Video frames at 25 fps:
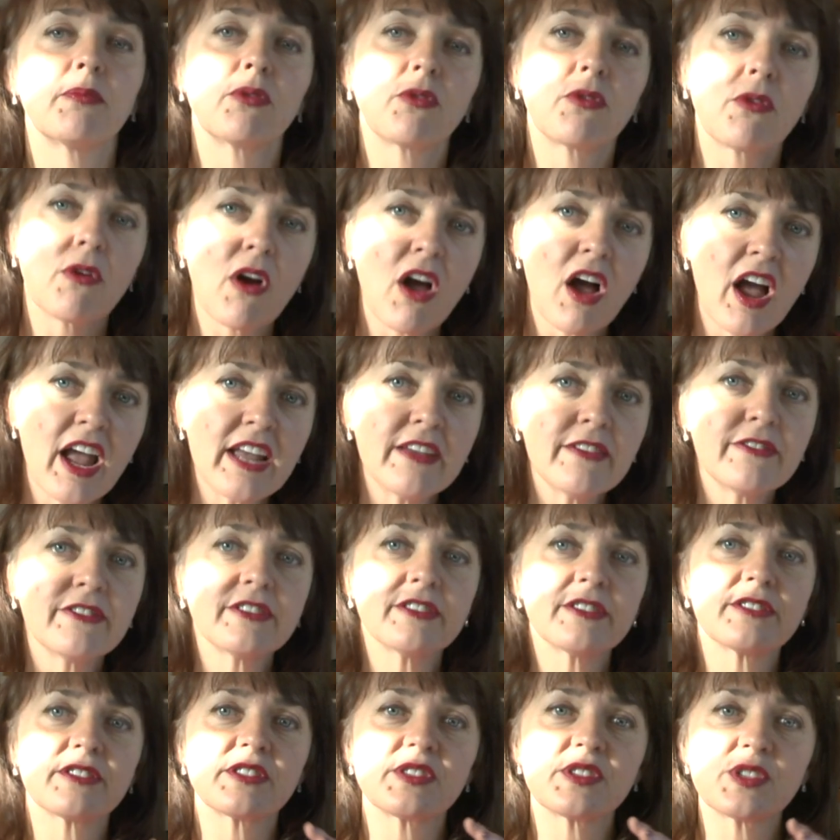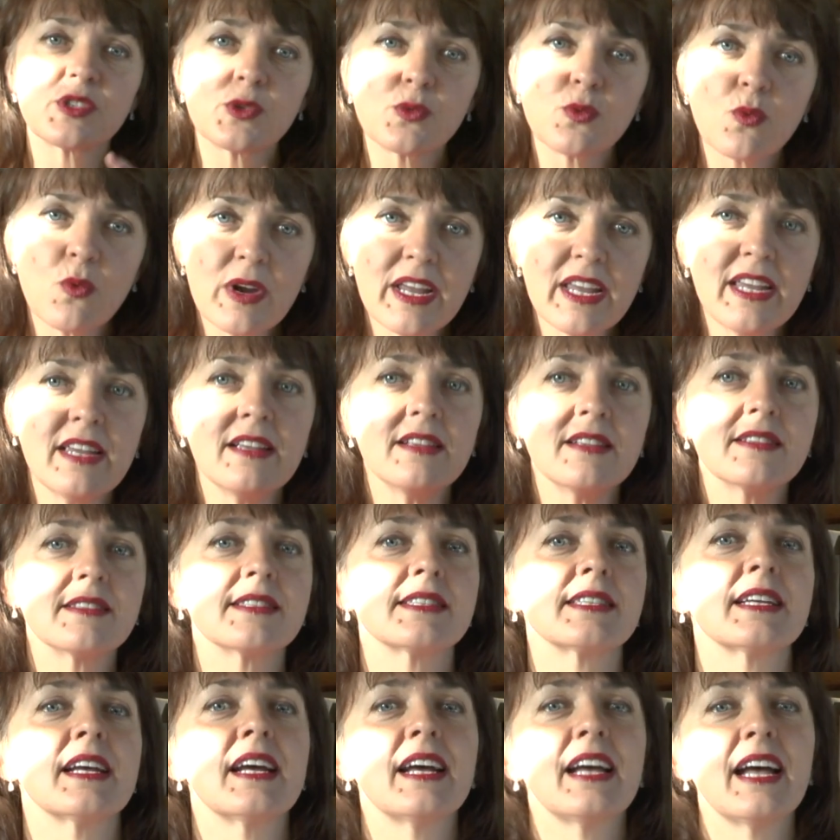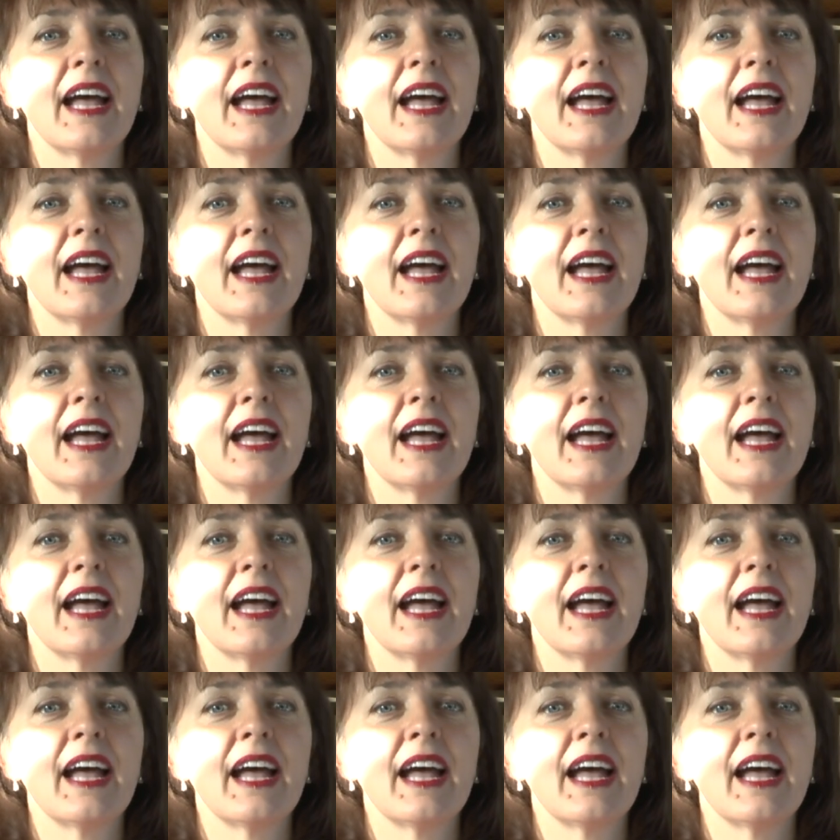private suites